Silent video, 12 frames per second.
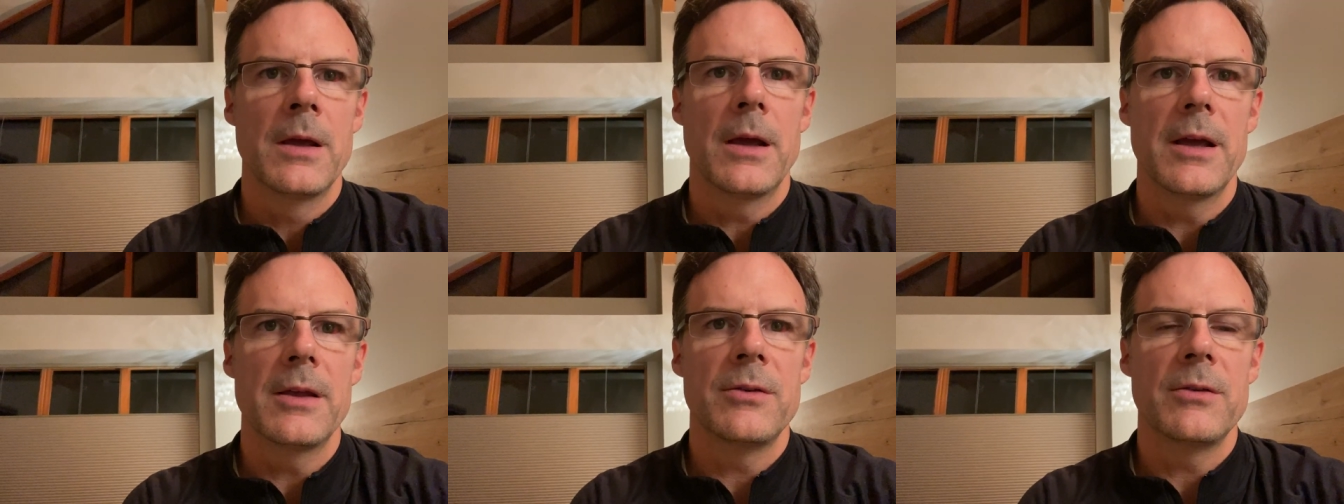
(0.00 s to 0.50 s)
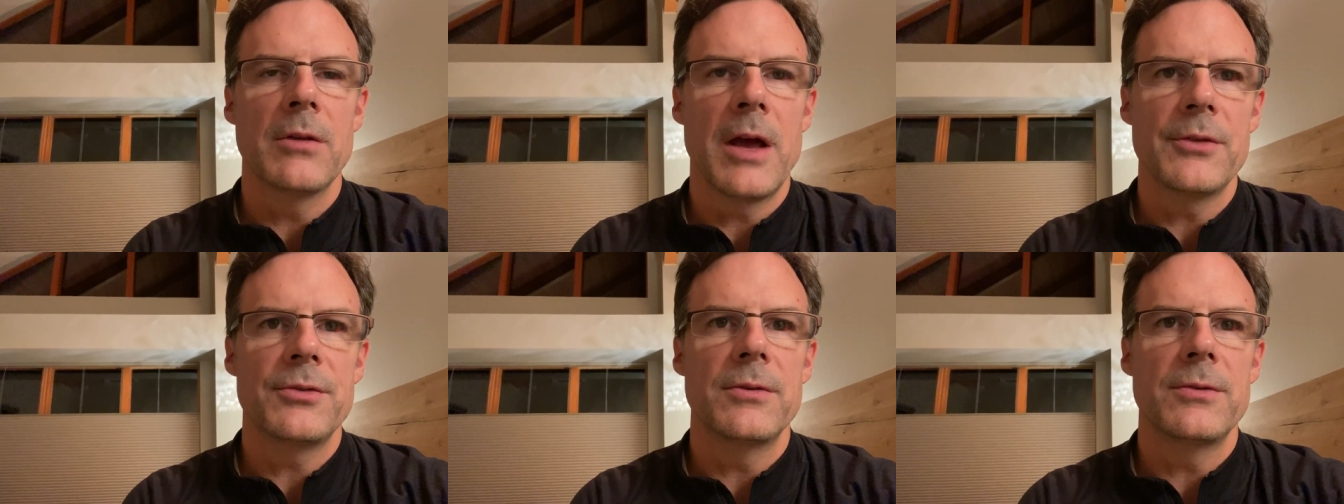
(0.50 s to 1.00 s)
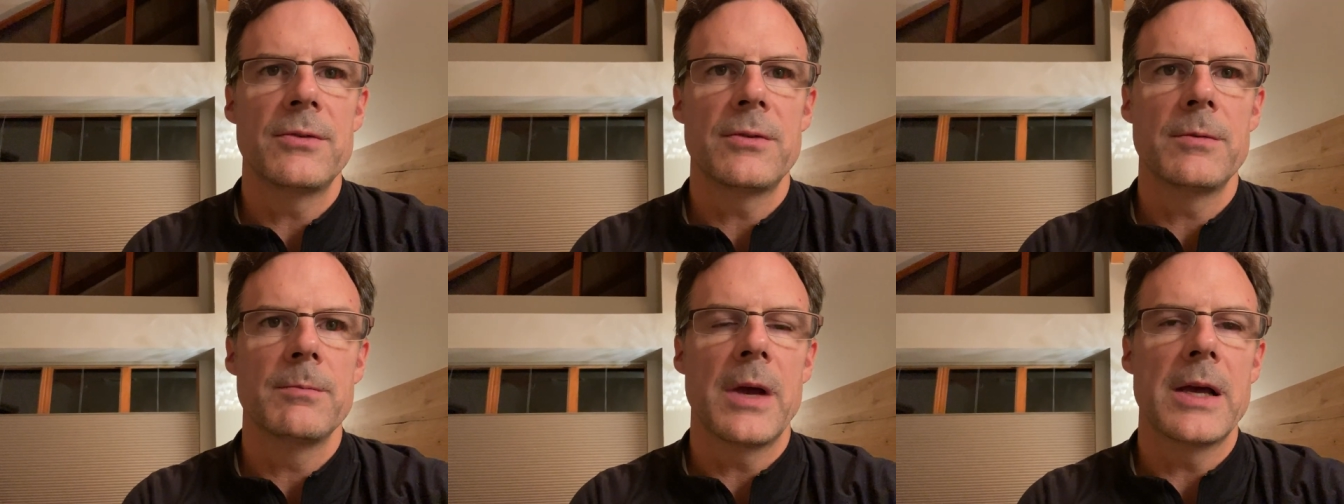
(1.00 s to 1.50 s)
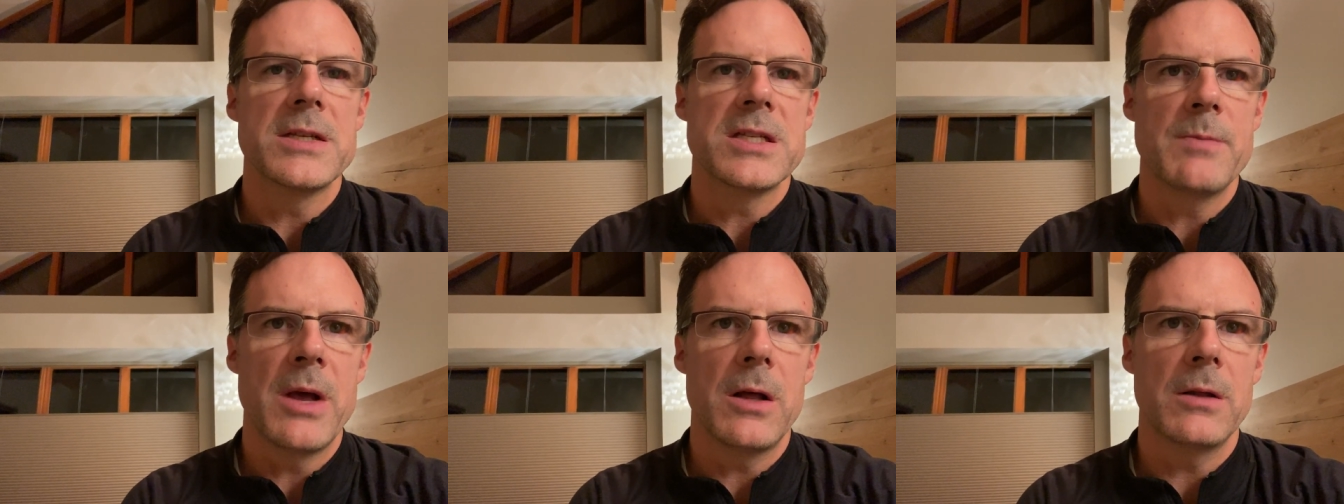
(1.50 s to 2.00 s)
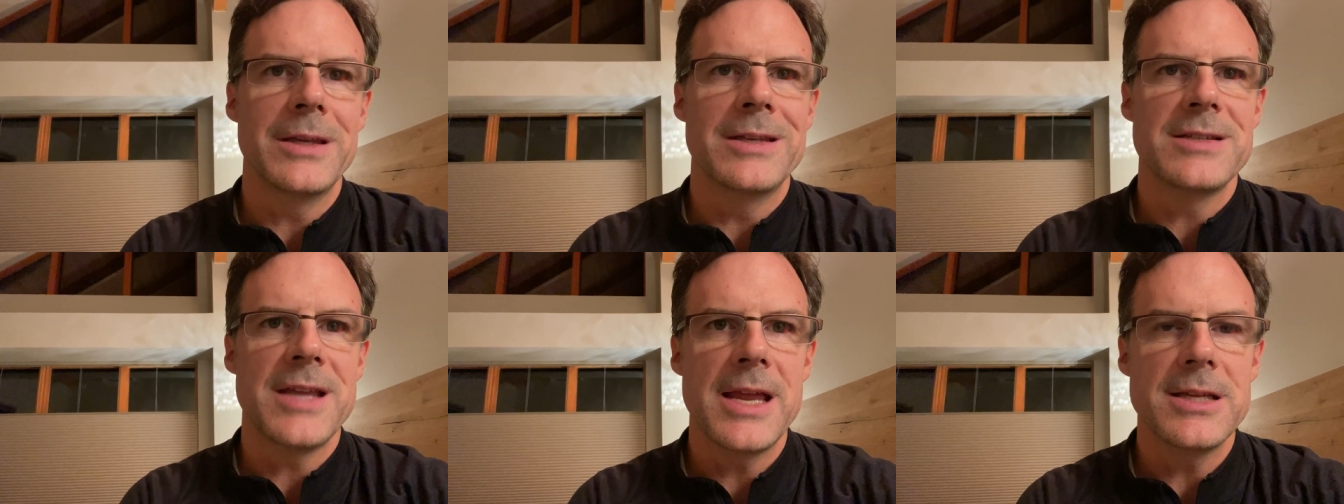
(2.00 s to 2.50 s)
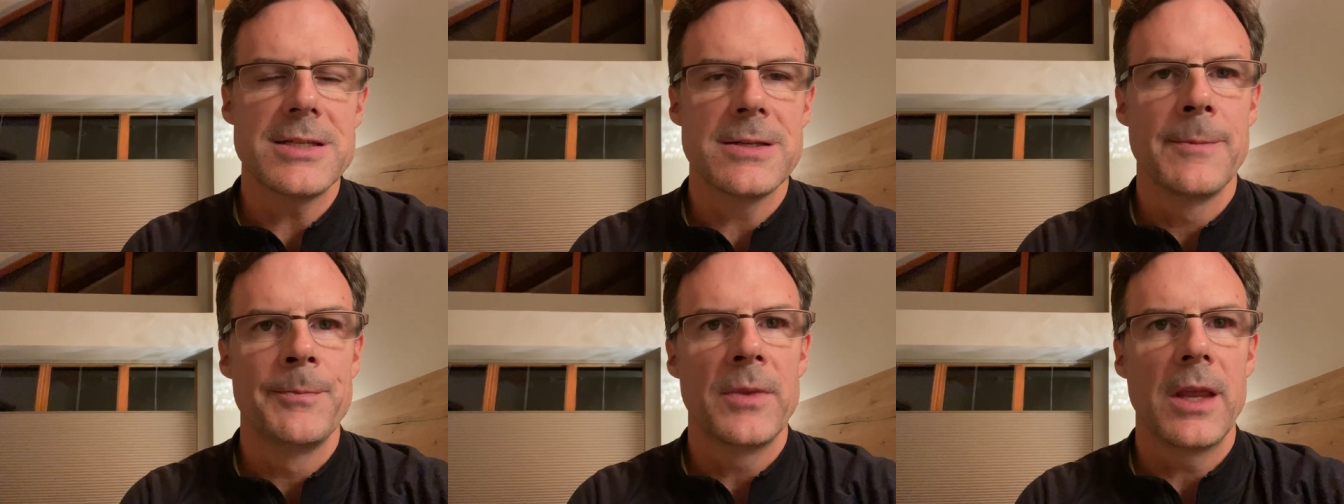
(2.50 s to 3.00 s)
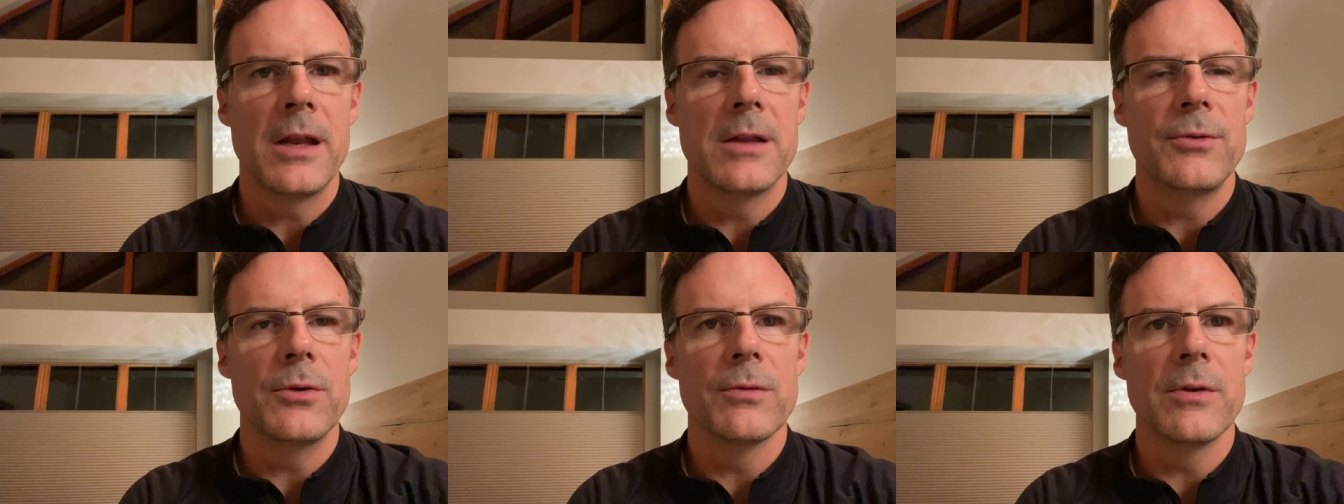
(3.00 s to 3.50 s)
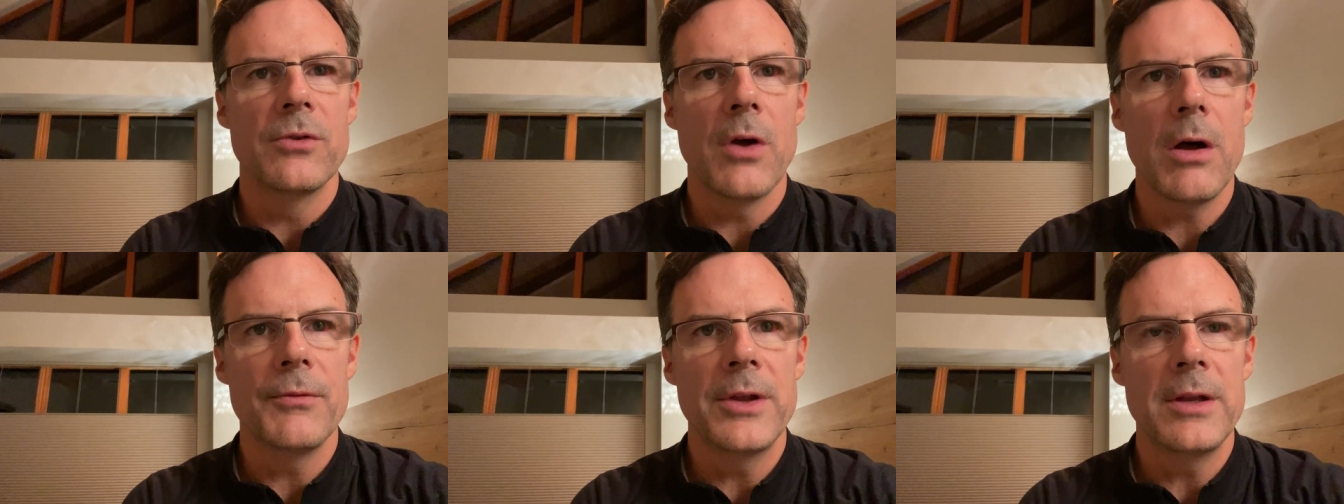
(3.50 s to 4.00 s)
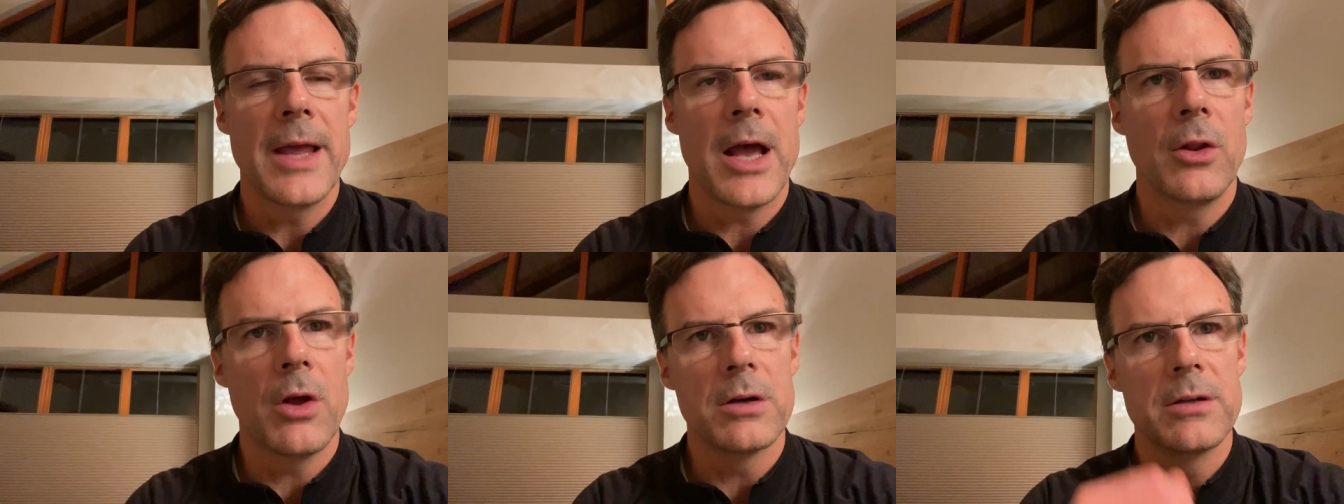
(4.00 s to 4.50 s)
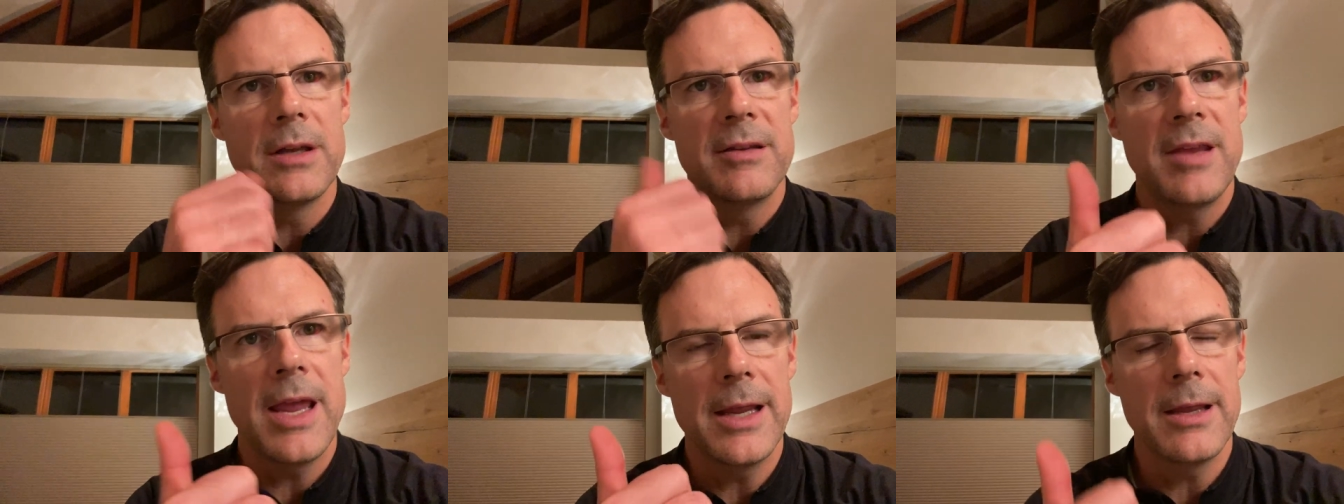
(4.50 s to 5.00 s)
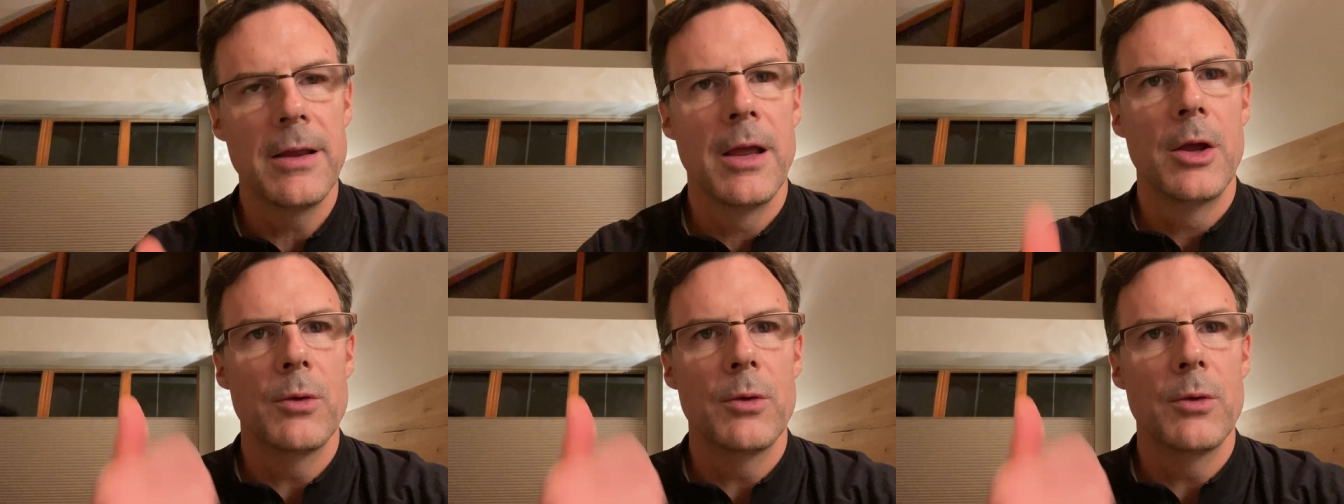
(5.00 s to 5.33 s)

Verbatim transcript: uh, loss of uh, smell and taste, and if you've resolved it, how long did it take?